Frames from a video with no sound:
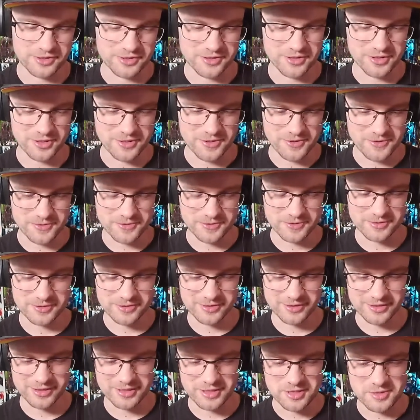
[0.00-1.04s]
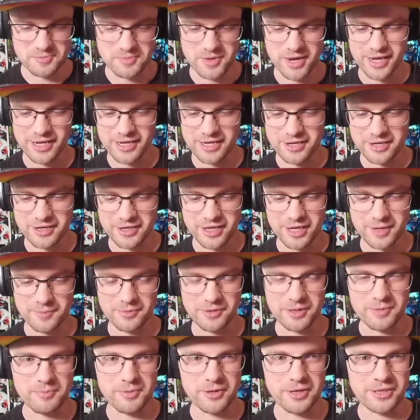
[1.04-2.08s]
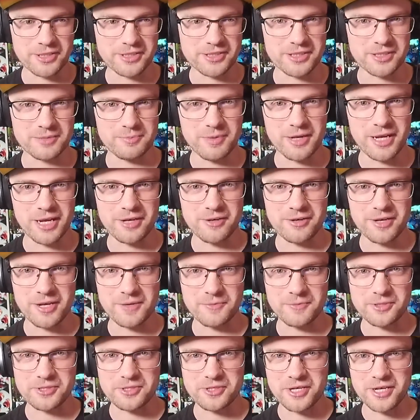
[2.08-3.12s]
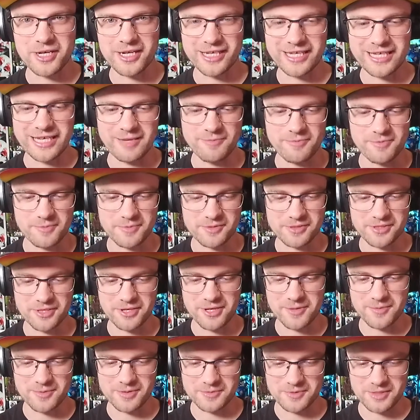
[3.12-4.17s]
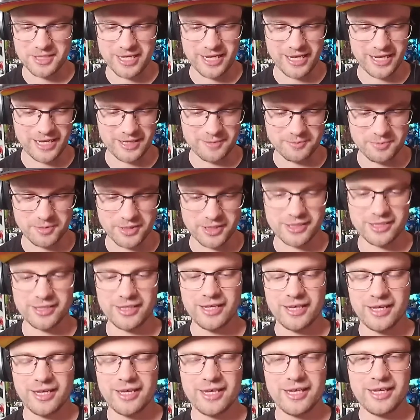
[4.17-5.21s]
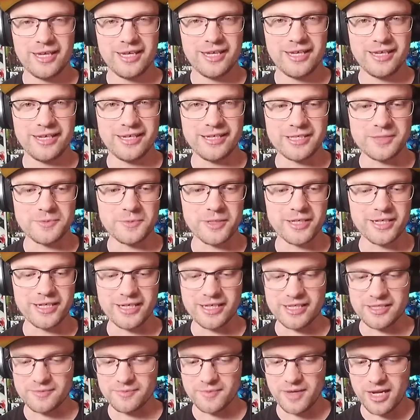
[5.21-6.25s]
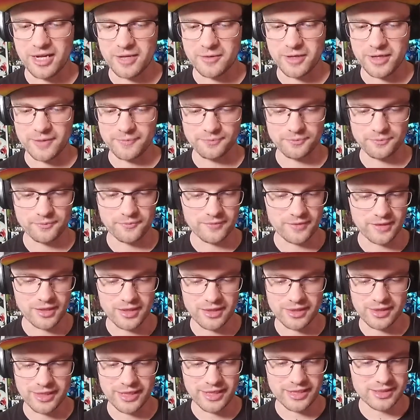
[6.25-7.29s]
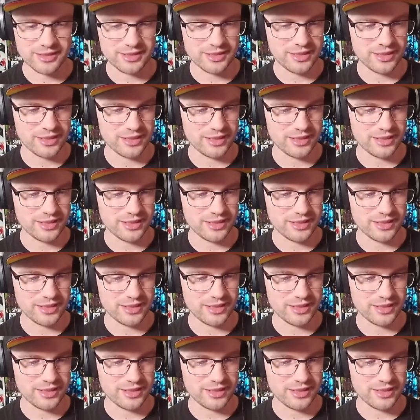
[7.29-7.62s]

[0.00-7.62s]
So you might hear a couple of barks in the background. We're trying to keep him as calm as we can, but it is what it is. Anyway, let's get